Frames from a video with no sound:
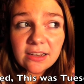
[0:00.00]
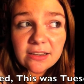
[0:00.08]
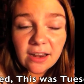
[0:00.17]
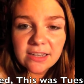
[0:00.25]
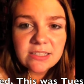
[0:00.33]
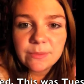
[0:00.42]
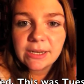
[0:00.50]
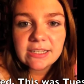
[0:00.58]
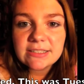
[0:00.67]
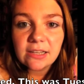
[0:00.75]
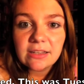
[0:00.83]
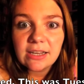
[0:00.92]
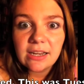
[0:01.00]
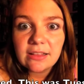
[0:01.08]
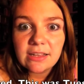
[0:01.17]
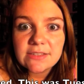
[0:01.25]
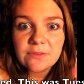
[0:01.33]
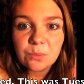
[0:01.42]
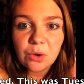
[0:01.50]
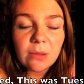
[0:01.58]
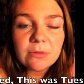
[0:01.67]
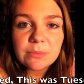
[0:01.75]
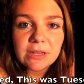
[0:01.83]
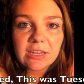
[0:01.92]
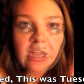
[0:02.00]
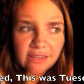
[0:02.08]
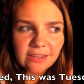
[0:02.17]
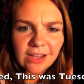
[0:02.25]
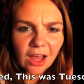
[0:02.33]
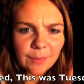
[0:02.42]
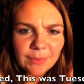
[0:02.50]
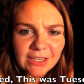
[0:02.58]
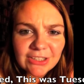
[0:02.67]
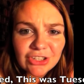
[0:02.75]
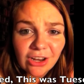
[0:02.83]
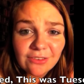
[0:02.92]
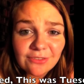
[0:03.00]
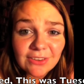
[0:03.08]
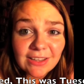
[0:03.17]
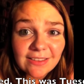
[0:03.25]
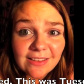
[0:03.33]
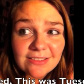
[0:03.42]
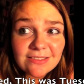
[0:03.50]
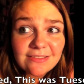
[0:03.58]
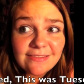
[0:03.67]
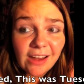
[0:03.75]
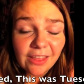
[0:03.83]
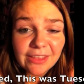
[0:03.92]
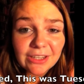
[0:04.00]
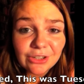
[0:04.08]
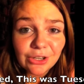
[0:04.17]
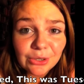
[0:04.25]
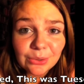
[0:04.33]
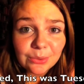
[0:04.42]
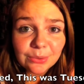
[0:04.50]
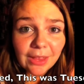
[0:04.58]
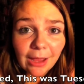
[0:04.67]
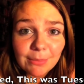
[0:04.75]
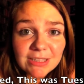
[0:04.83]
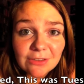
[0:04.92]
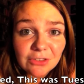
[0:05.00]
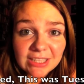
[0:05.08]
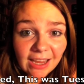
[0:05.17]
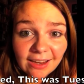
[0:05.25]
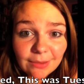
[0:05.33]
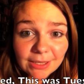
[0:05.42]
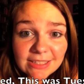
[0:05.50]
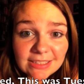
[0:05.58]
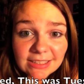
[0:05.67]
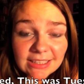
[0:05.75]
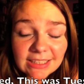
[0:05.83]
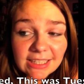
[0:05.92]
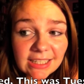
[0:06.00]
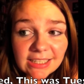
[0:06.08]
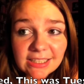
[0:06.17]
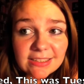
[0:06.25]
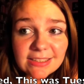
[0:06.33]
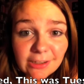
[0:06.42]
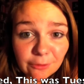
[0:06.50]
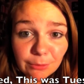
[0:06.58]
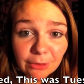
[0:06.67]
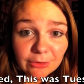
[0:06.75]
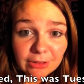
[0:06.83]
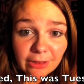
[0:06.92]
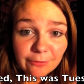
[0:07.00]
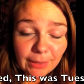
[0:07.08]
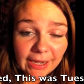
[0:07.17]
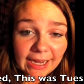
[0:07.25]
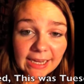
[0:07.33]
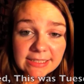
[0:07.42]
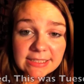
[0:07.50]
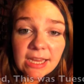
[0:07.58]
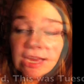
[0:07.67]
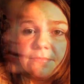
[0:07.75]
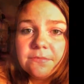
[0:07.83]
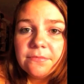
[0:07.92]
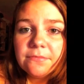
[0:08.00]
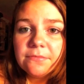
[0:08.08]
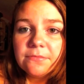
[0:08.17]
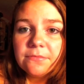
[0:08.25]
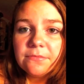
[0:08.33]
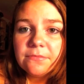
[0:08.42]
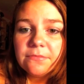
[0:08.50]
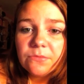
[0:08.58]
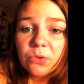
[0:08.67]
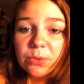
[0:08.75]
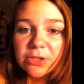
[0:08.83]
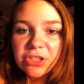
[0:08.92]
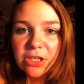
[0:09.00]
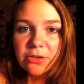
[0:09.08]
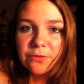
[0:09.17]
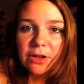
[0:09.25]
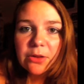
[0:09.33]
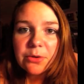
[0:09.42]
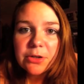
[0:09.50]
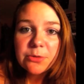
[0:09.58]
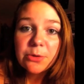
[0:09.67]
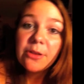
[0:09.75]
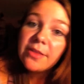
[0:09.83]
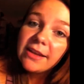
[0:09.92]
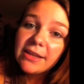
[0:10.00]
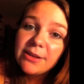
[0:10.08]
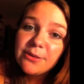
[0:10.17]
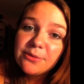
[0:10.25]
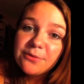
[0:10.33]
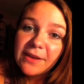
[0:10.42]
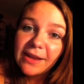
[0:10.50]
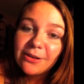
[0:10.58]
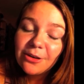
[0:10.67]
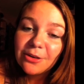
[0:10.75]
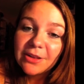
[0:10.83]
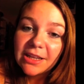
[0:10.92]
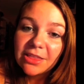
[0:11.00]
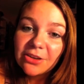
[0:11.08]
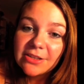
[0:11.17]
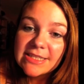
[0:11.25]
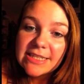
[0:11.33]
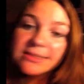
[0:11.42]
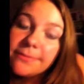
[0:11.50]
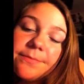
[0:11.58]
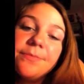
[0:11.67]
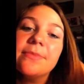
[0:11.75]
not to make it sound like any less of a problem, but like a cop getting shot in Philly, that's nothing new. That happens every day basically. Like City of Brother love my ass. Oh, I just got a new follower on Twitter. Thank you, fangirling13.